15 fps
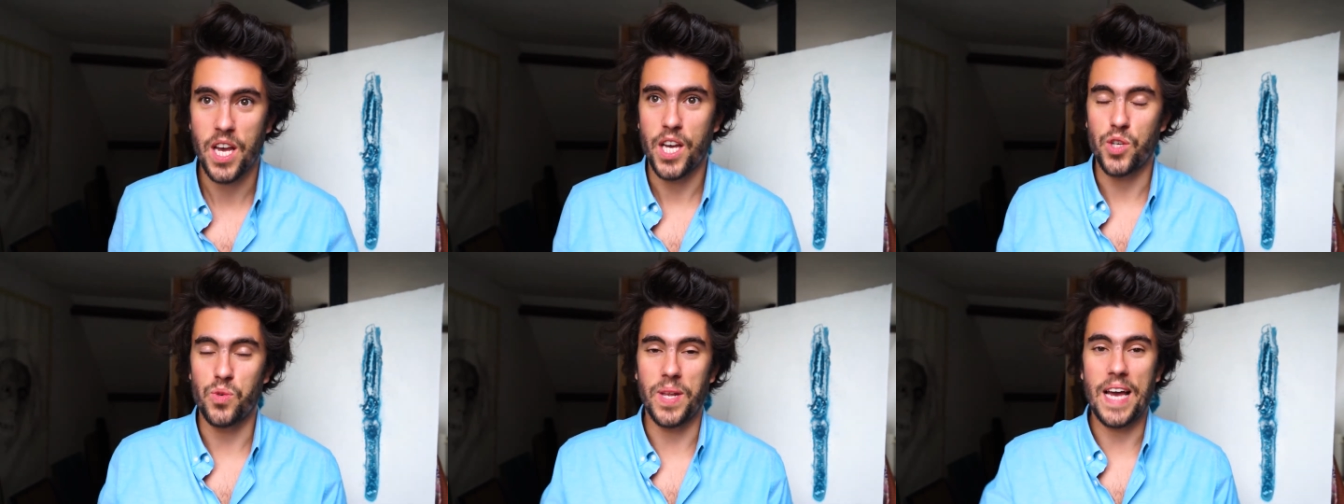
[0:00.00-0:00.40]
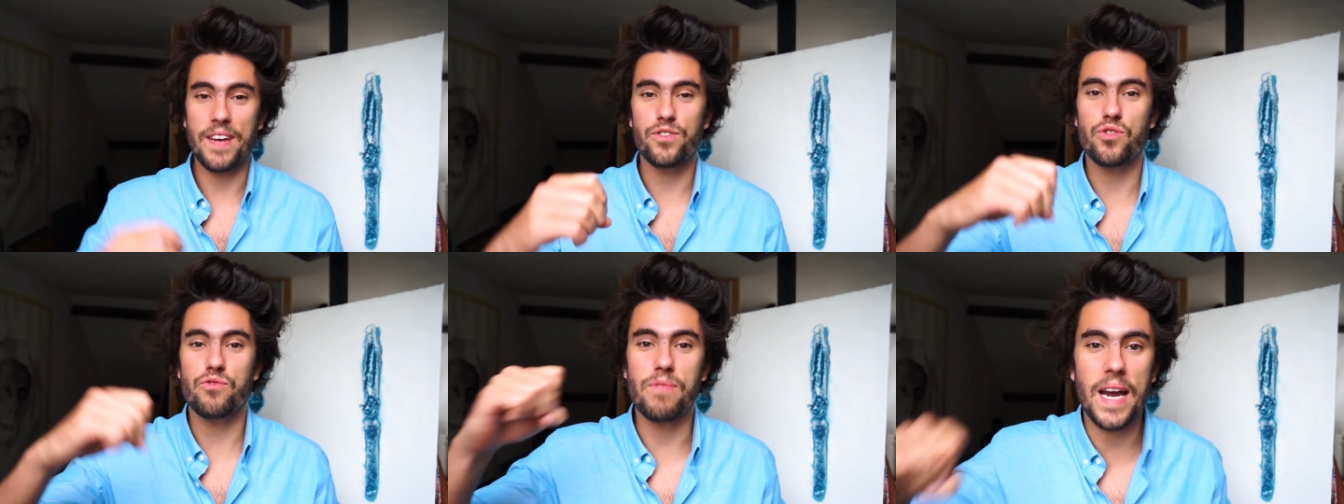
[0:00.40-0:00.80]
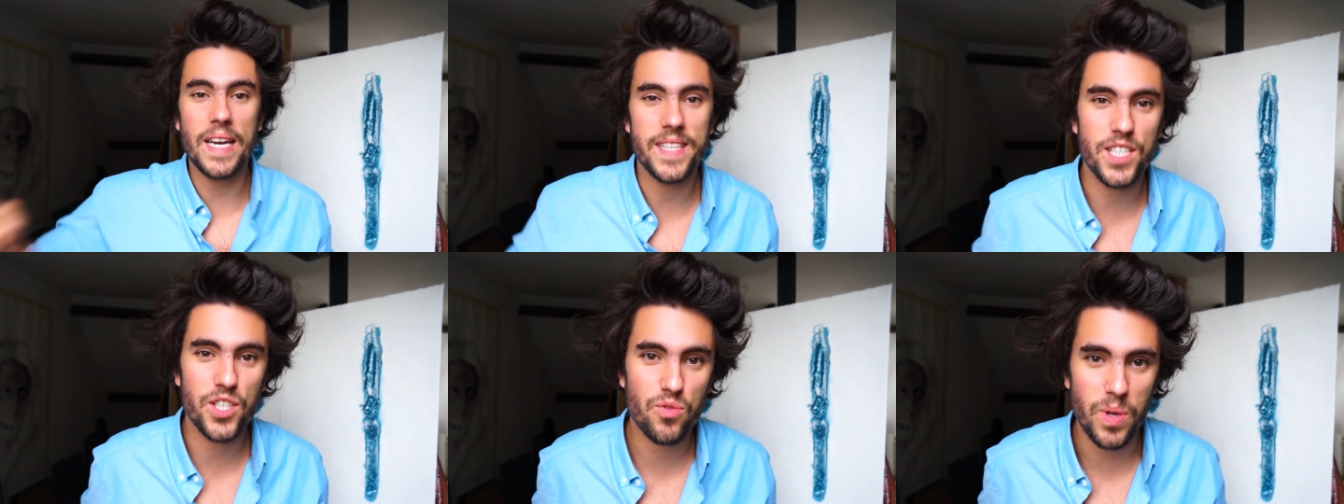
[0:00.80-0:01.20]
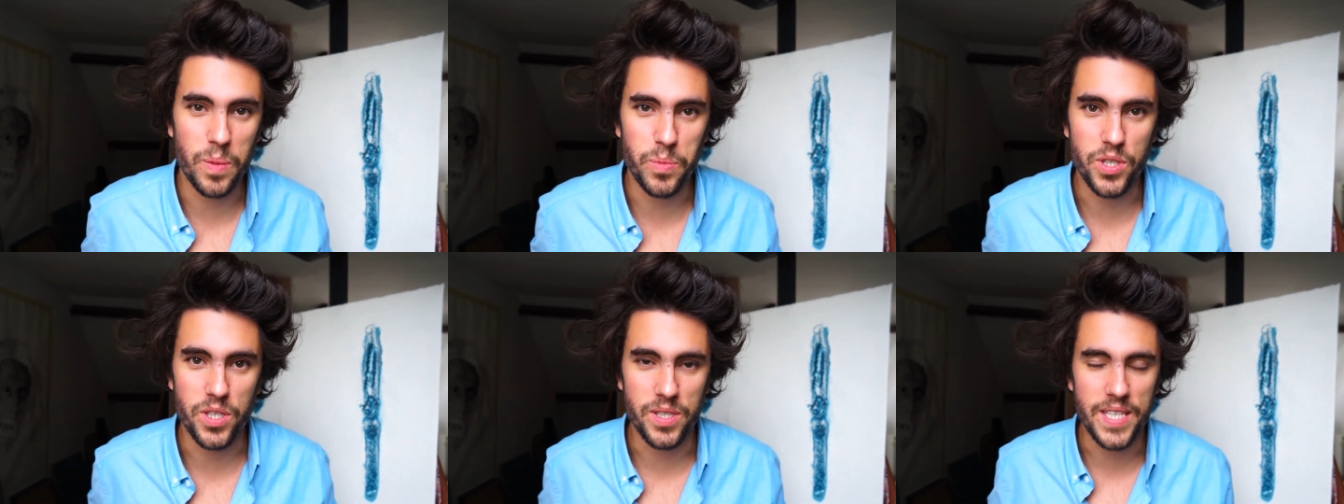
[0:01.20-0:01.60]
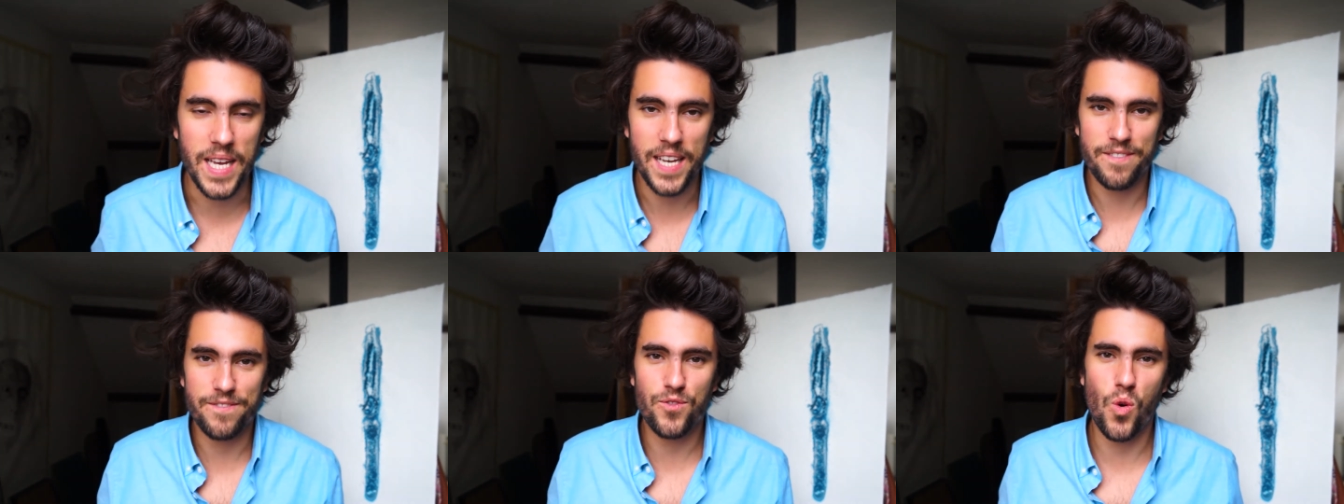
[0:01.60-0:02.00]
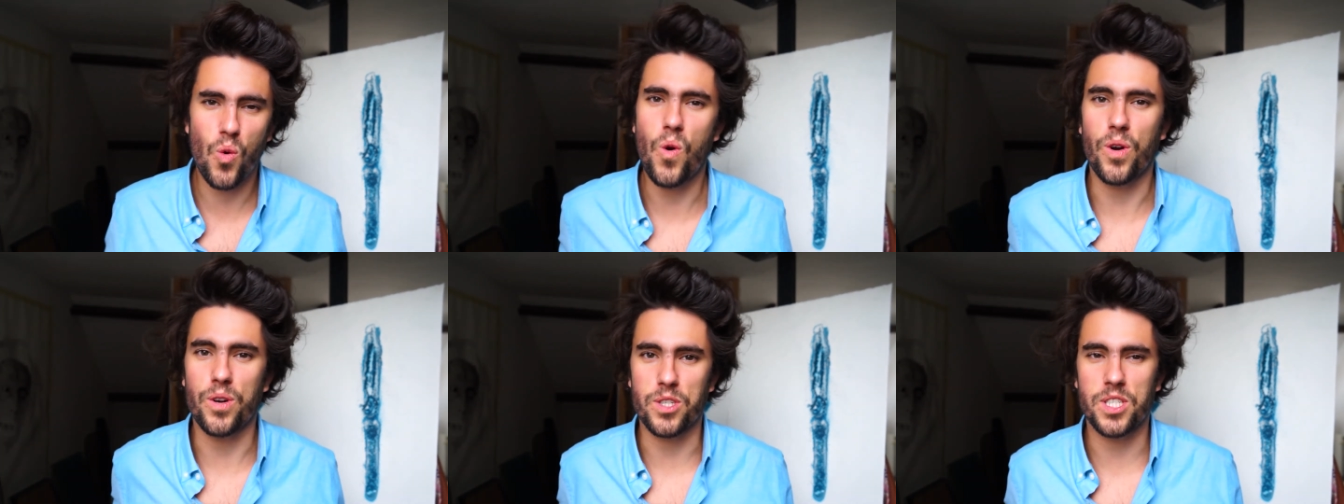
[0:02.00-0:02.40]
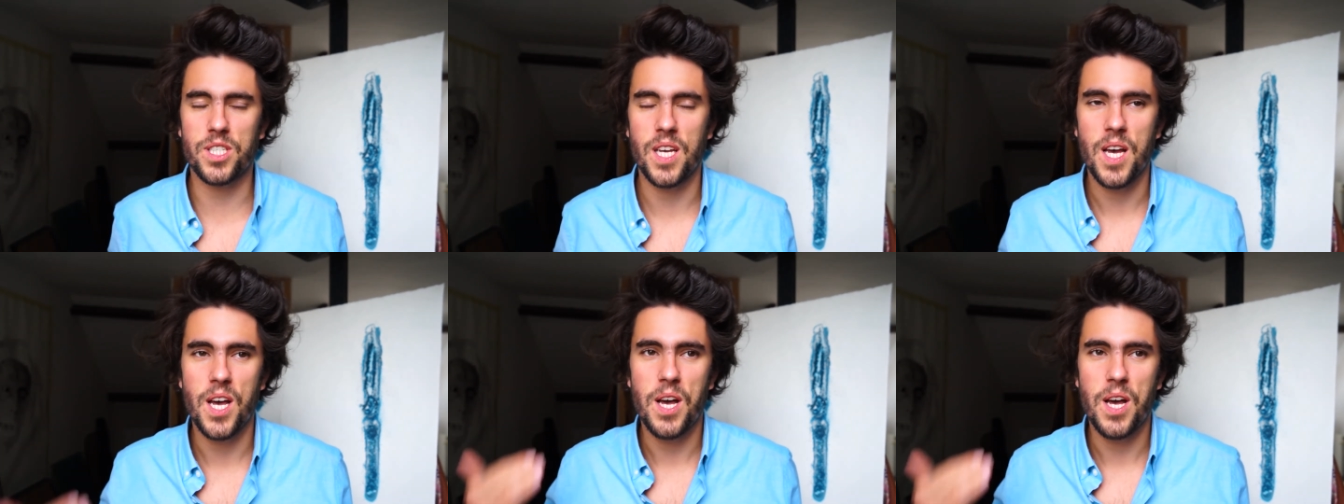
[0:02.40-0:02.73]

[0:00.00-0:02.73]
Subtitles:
you will have to write descriptions, and of course,